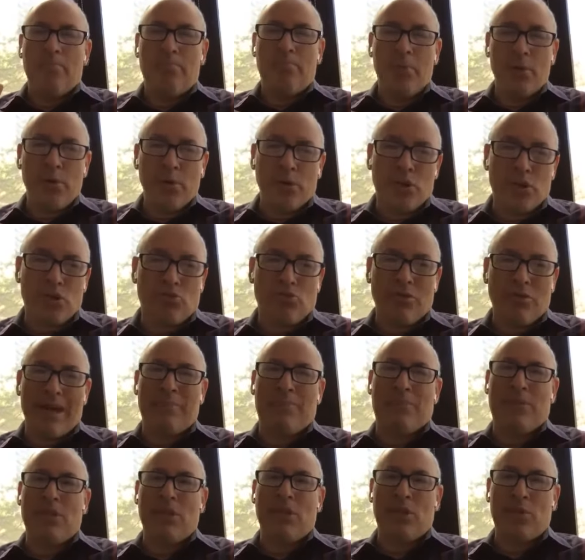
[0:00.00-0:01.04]

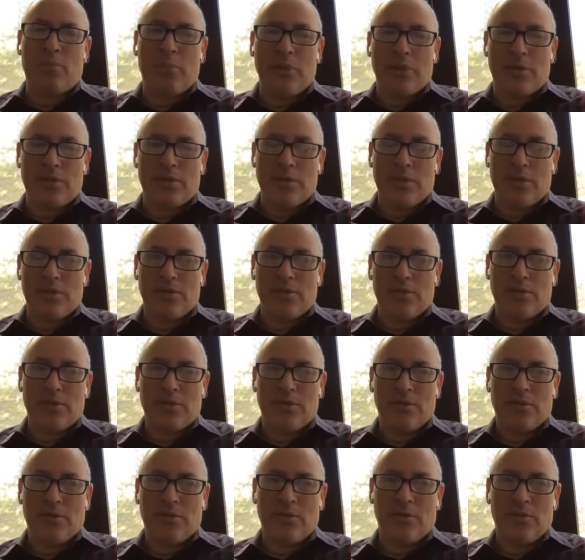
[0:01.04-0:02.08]
bootstrapped this business
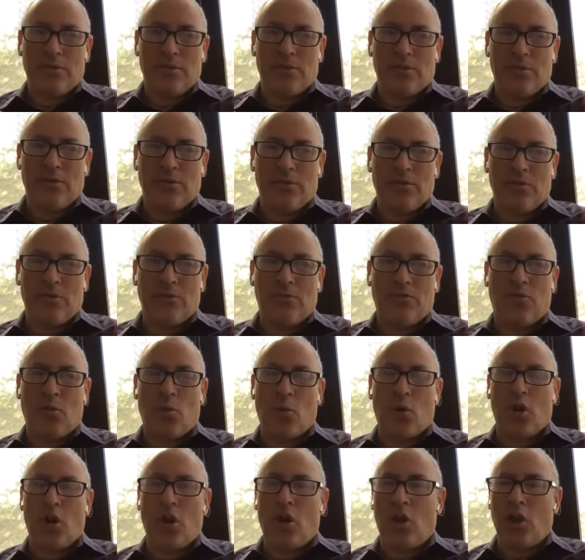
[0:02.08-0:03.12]

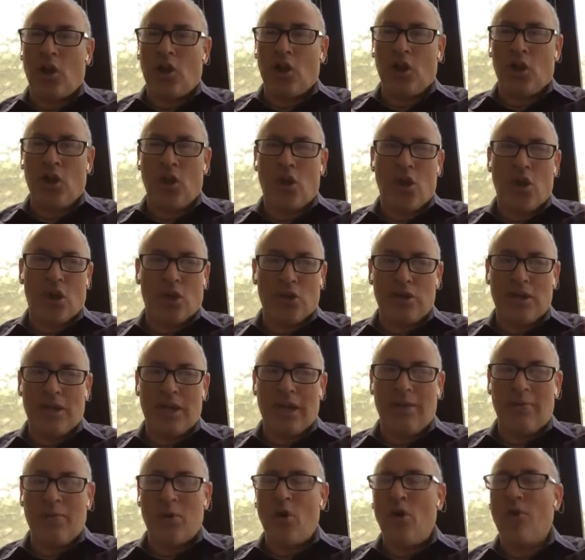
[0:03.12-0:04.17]
for a long
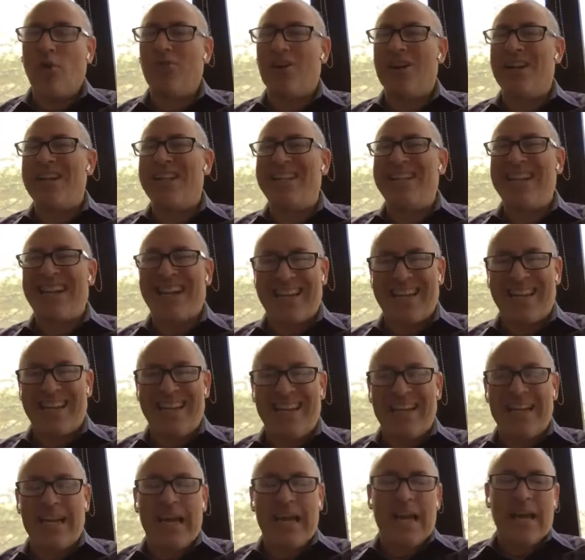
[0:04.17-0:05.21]
time, over a
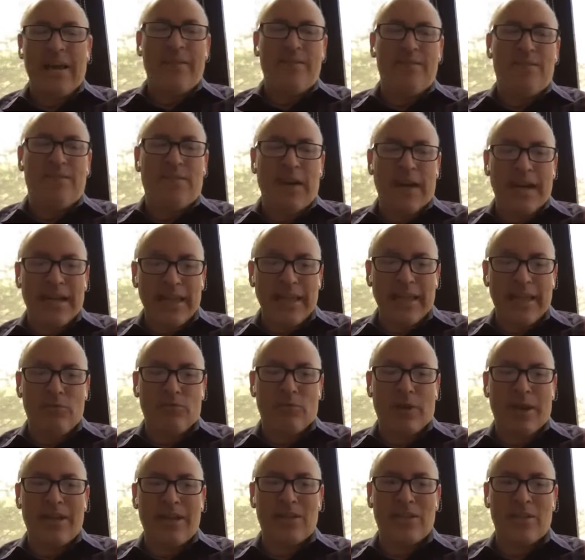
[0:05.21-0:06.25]
decade. Finally
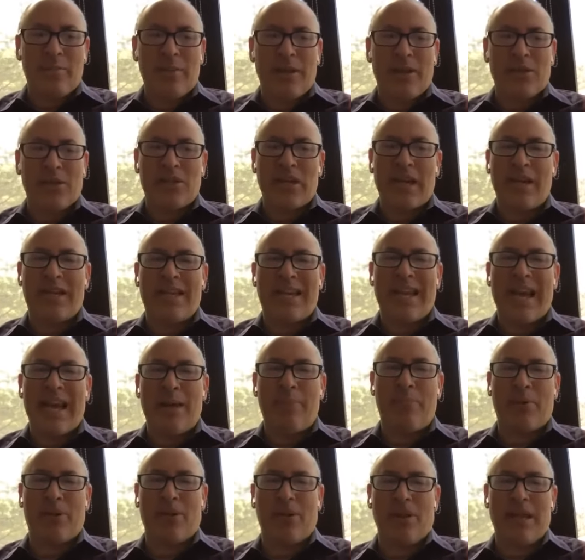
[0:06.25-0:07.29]
raised some outside
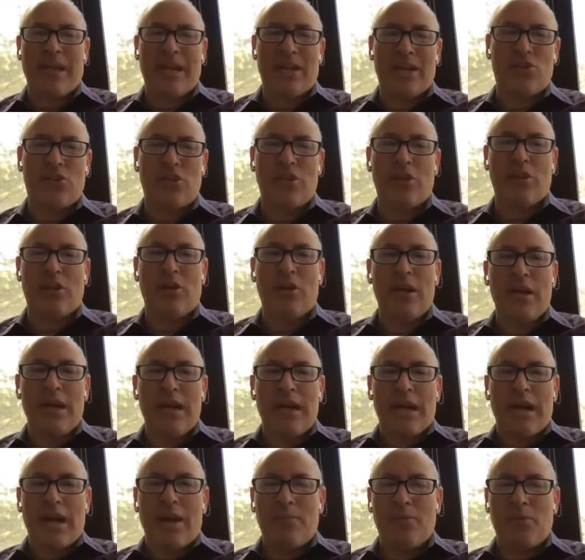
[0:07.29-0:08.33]
capital last year.
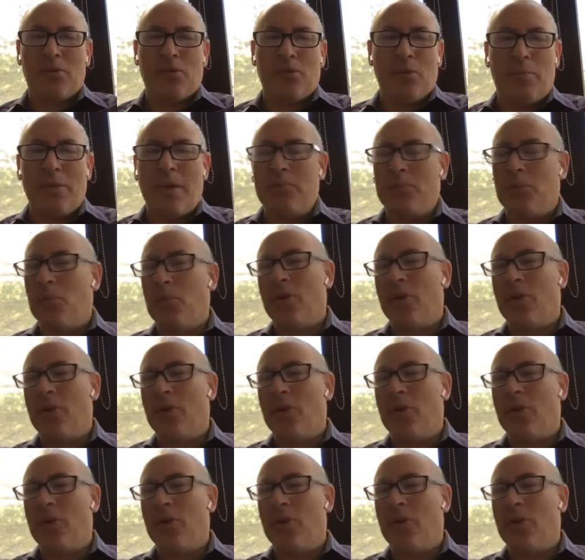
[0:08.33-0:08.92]
I'm sure people